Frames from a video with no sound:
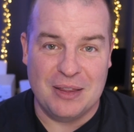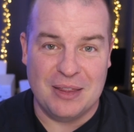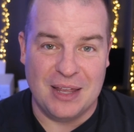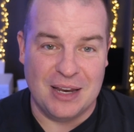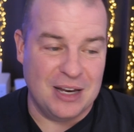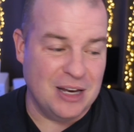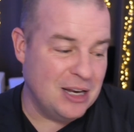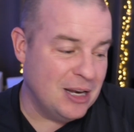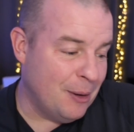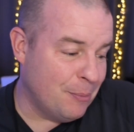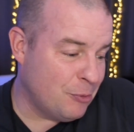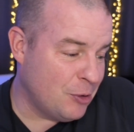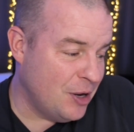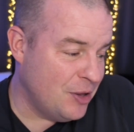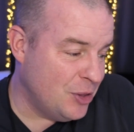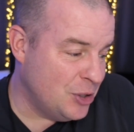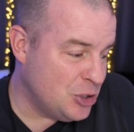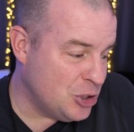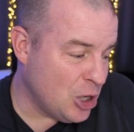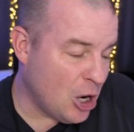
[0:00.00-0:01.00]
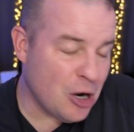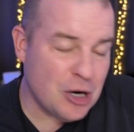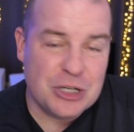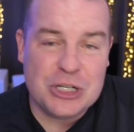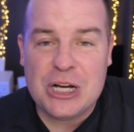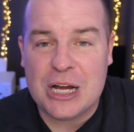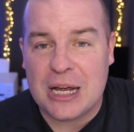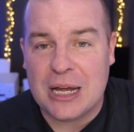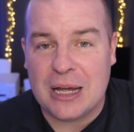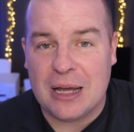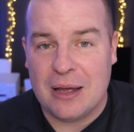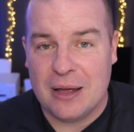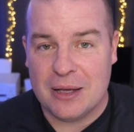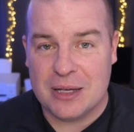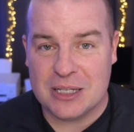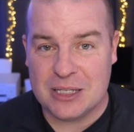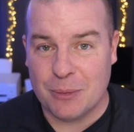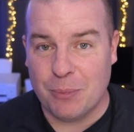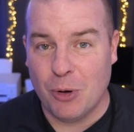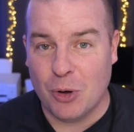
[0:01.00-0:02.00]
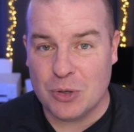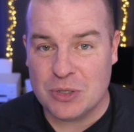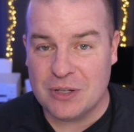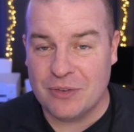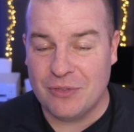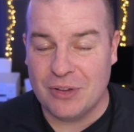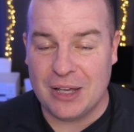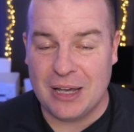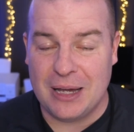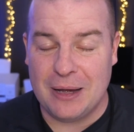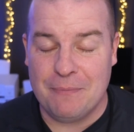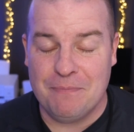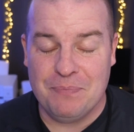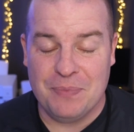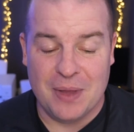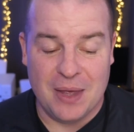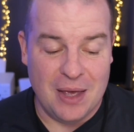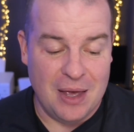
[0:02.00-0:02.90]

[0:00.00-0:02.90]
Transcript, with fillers: they didn't upgrade the charging, supposedly.